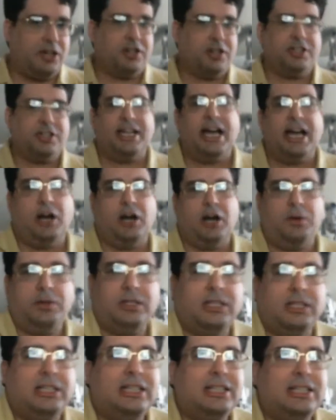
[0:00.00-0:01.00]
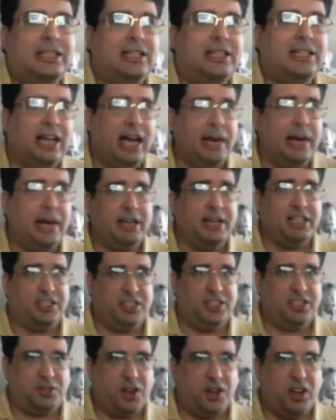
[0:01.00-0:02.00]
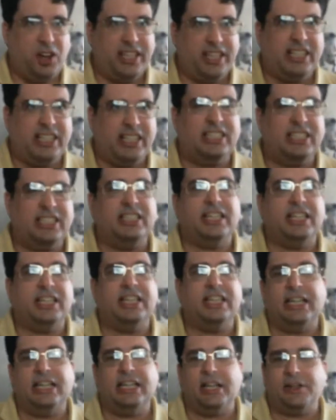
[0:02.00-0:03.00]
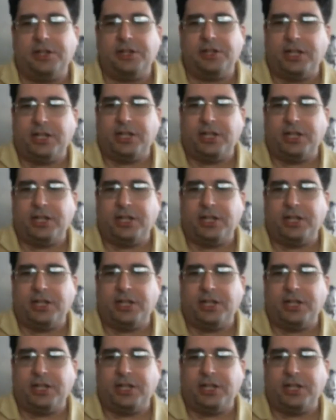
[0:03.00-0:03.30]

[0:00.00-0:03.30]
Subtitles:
Now I'm actually drawing in it, and